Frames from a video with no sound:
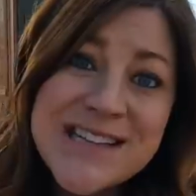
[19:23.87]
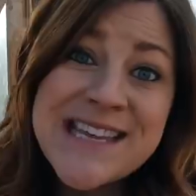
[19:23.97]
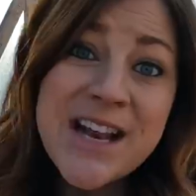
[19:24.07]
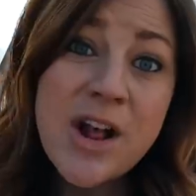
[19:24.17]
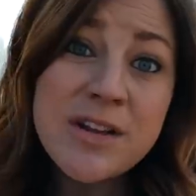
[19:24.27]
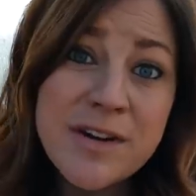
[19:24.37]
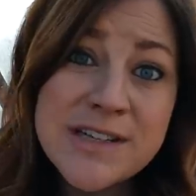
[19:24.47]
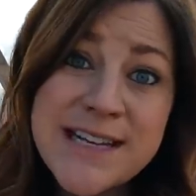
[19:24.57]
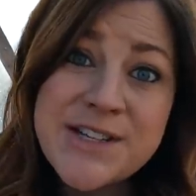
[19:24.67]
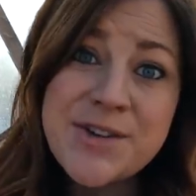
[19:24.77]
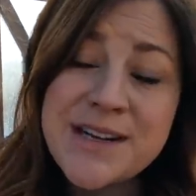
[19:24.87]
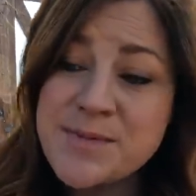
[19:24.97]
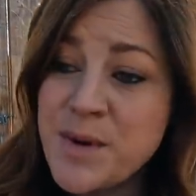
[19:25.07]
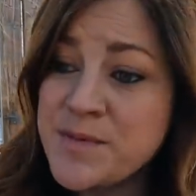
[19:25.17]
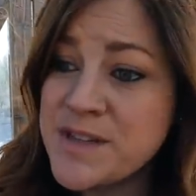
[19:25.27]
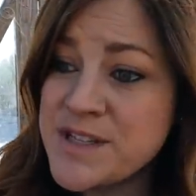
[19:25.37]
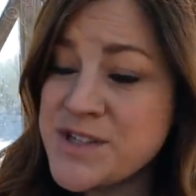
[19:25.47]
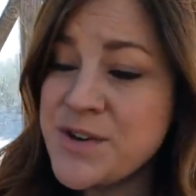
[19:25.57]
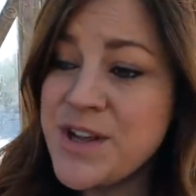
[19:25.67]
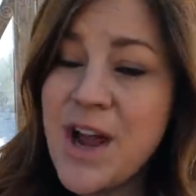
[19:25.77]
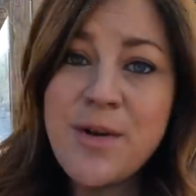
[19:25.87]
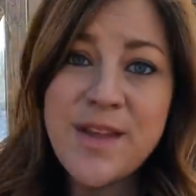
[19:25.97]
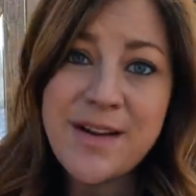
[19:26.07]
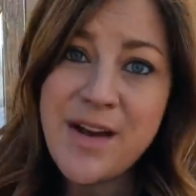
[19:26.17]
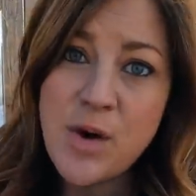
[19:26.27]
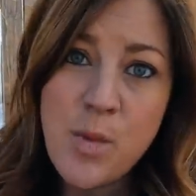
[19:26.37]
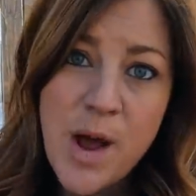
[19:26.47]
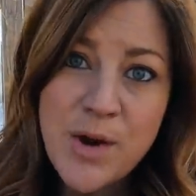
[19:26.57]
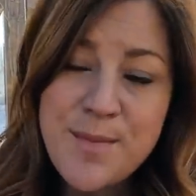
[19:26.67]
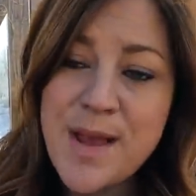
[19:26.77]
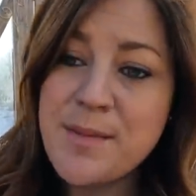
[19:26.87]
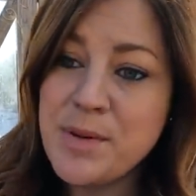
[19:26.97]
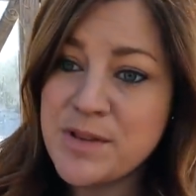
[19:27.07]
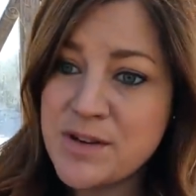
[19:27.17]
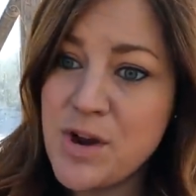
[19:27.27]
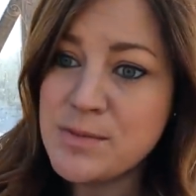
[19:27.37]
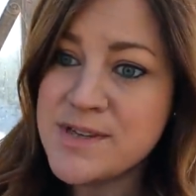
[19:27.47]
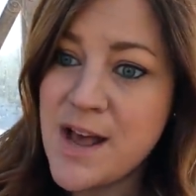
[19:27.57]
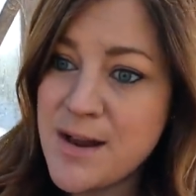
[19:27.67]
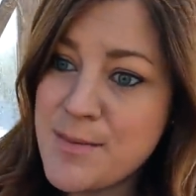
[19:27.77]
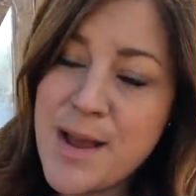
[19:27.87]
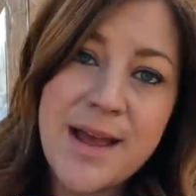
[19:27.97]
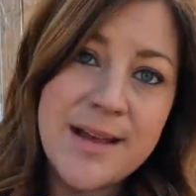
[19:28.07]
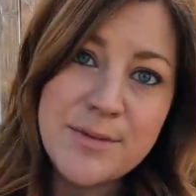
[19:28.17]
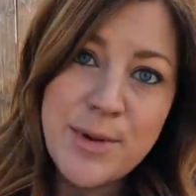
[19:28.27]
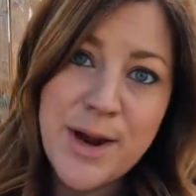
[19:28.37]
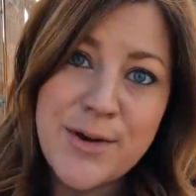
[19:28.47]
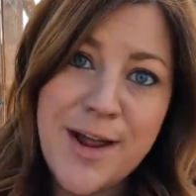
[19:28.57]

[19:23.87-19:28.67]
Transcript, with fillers: let's get all of our seed trays moved to the studio, and then I've got to water them in, put the domes on them, and we are